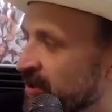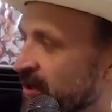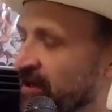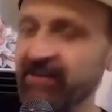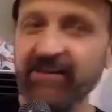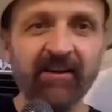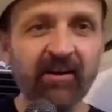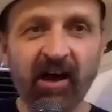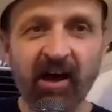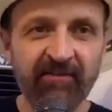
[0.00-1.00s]
He did a
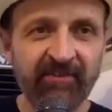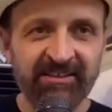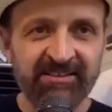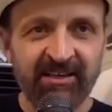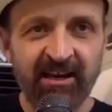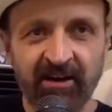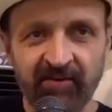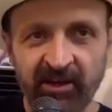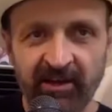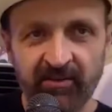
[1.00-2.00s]
lot of these kind
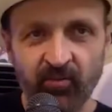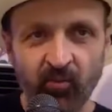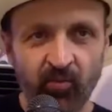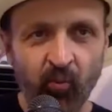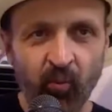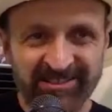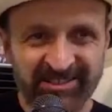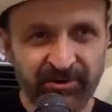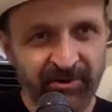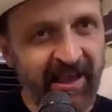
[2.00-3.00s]
of like
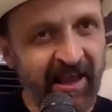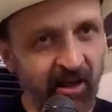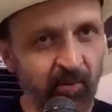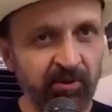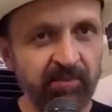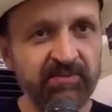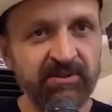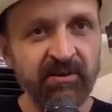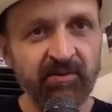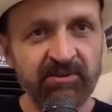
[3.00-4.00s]
Western albums
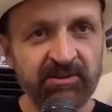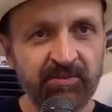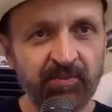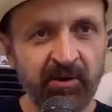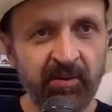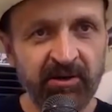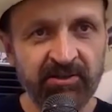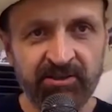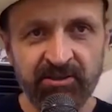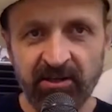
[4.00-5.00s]
that were just pretty
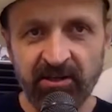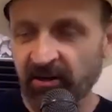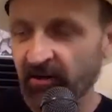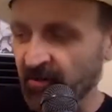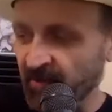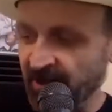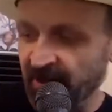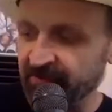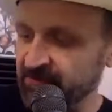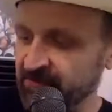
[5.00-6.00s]
much,
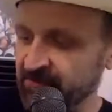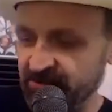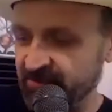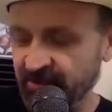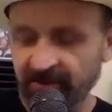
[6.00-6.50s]
about just,